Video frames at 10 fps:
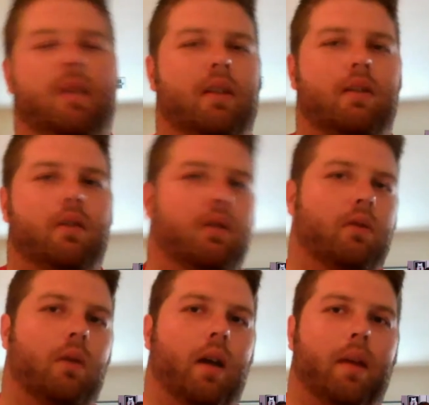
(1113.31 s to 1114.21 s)
being
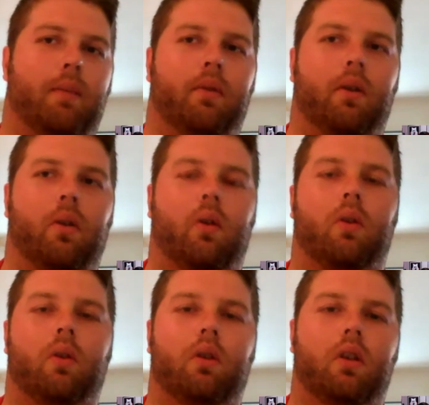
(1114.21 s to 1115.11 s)
too hyper
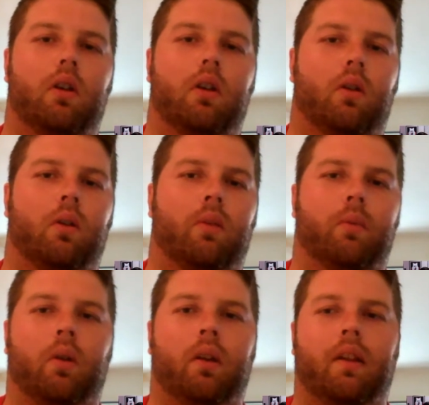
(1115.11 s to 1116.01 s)
local um,
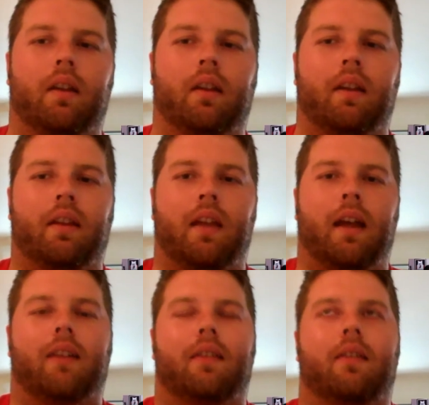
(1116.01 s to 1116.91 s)
or anything like that.